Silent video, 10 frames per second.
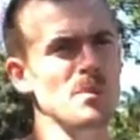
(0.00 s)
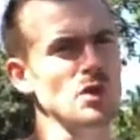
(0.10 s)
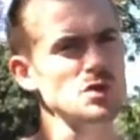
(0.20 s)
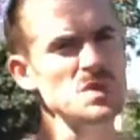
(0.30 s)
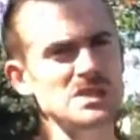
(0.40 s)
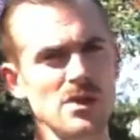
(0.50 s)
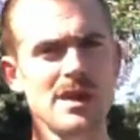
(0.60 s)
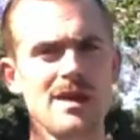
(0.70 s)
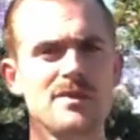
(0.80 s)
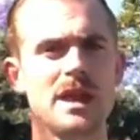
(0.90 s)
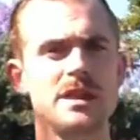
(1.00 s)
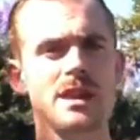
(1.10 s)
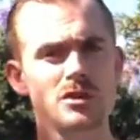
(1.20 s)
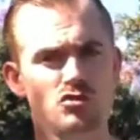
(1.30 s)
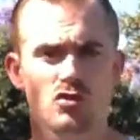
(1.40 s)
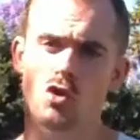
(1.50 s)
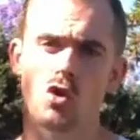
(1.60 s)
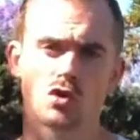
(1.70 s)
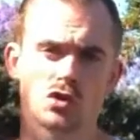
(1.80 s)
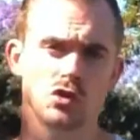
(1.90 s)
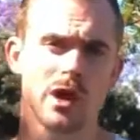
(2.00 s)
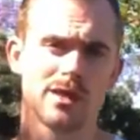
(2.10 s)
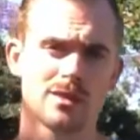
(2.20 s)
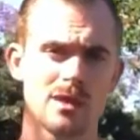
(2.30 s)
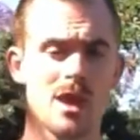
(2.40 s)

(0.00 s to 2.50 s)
because we don't have that natural core strength.